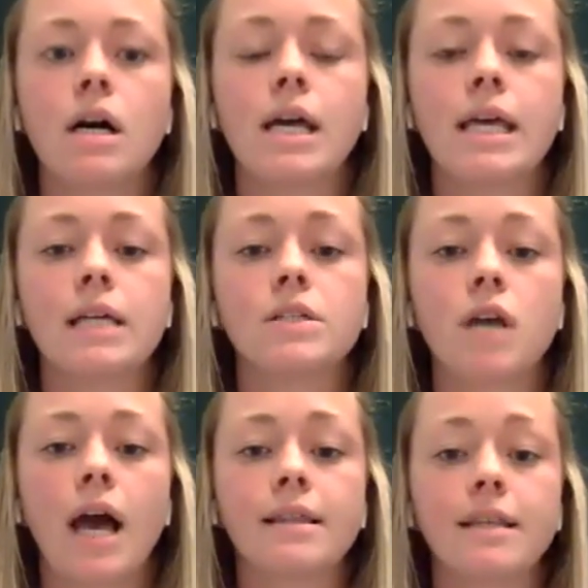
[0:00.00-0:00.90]

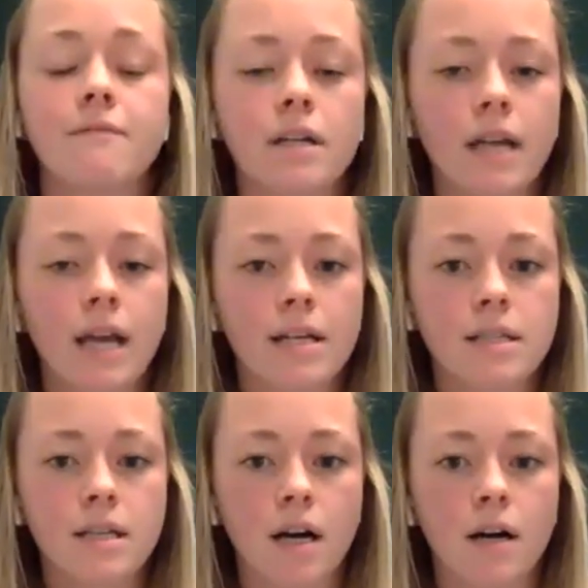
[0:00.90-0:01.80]
And at the very
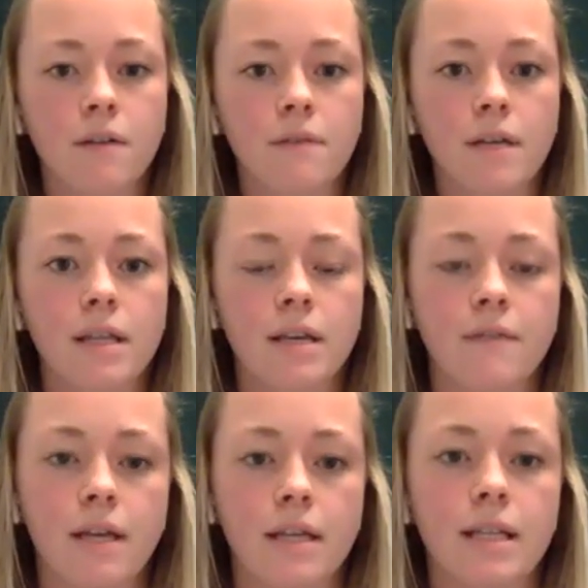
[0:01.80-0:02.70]
end of the
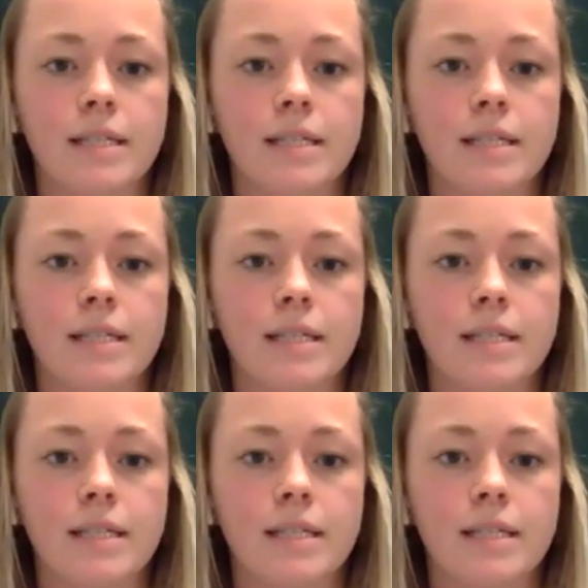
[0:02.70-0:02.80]
event,